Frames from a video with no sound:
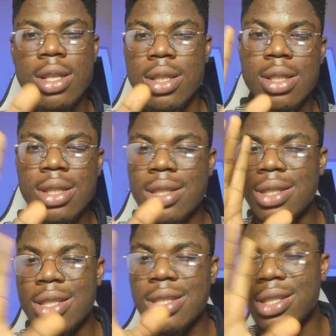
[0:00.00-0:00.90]

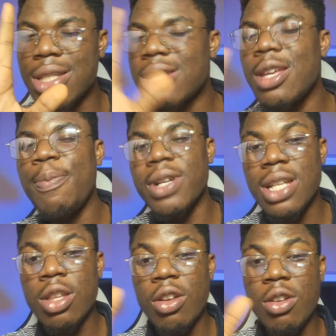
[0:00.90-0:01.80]

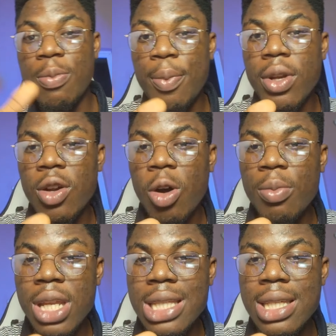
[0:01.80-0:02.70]
60% of the people in the
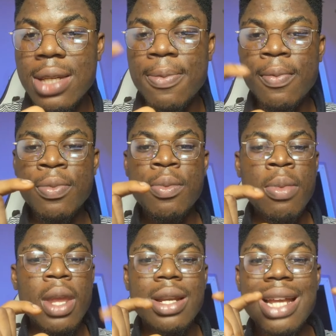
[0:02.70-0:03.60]
community,
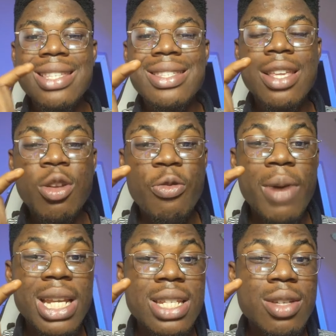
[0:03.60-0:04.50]
that's the state of
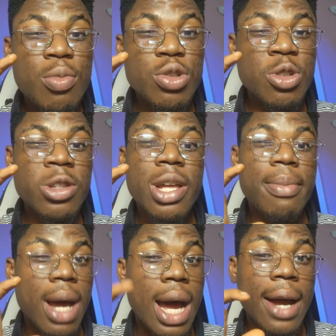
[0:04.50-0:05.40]
mind most of
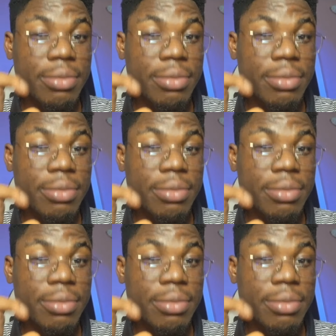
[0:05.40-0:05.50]
them are.